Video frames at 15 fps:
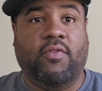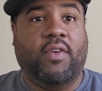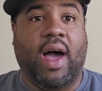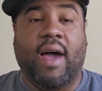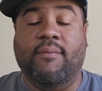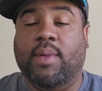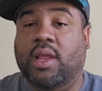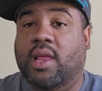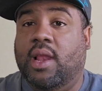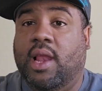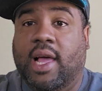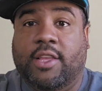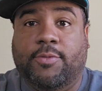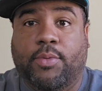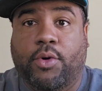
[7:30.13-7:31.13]
Five million
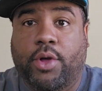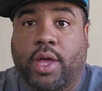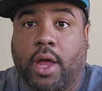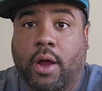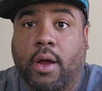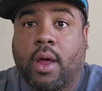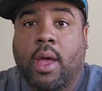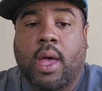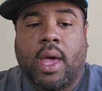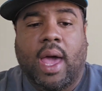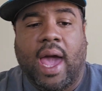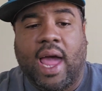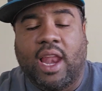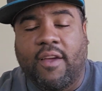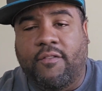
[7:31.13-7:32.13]
less per year.
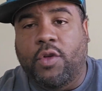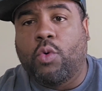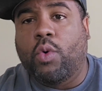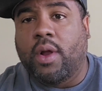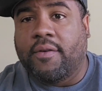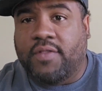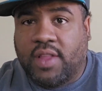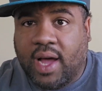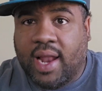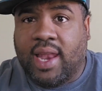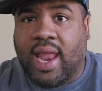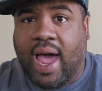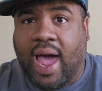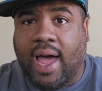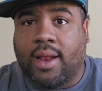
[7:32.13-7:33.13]
And if you would have
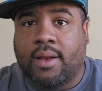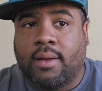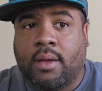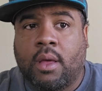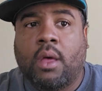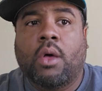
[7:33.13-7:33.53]
done that,